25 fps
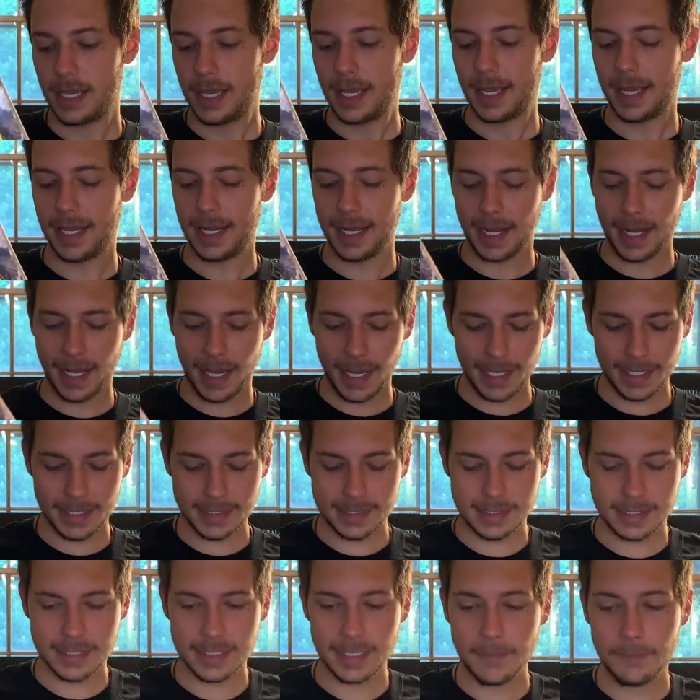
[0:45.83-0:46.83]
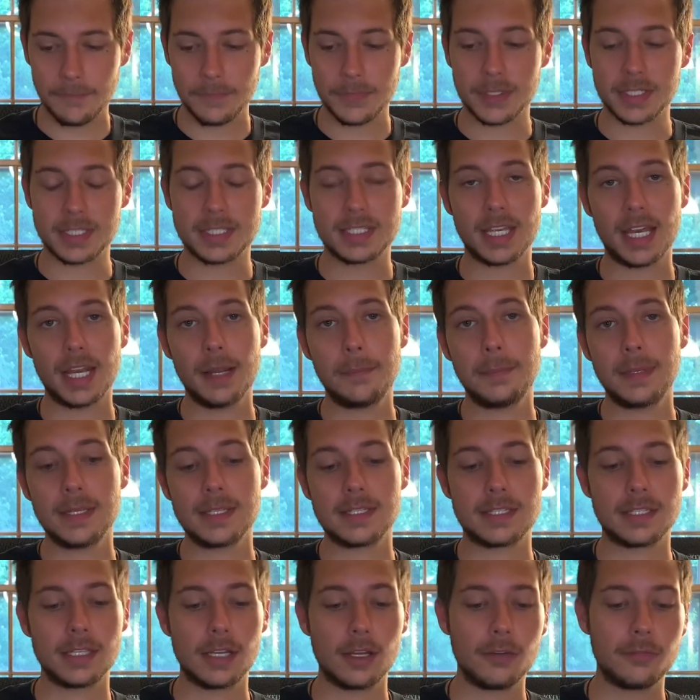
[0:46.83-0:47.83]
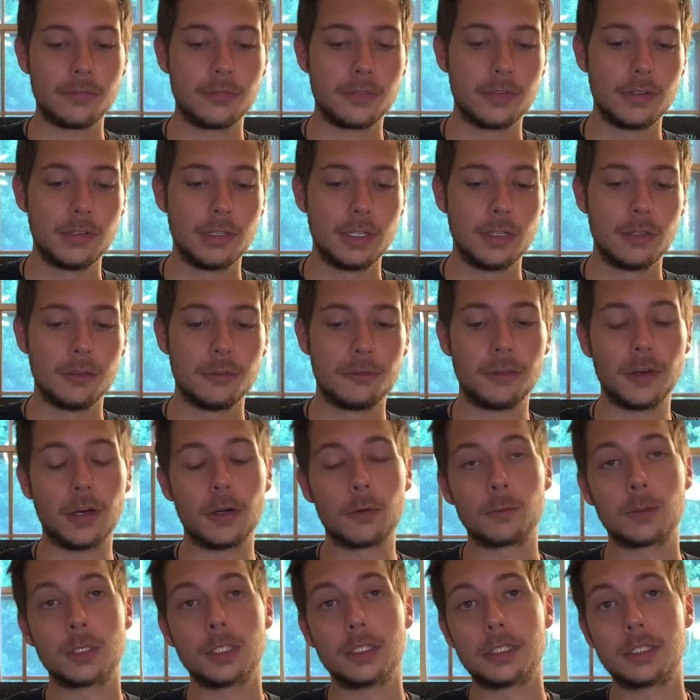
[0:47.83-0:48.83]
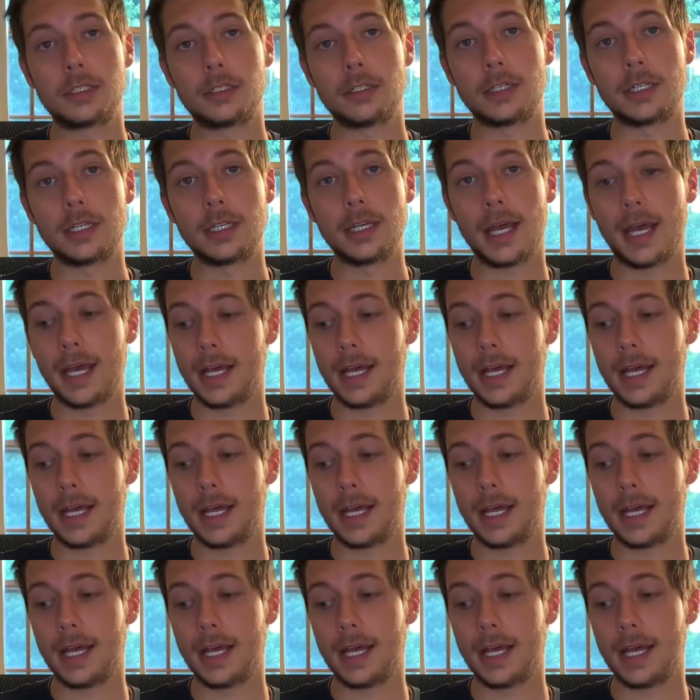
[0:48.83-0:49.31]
And honestly, the setup itself felt really good.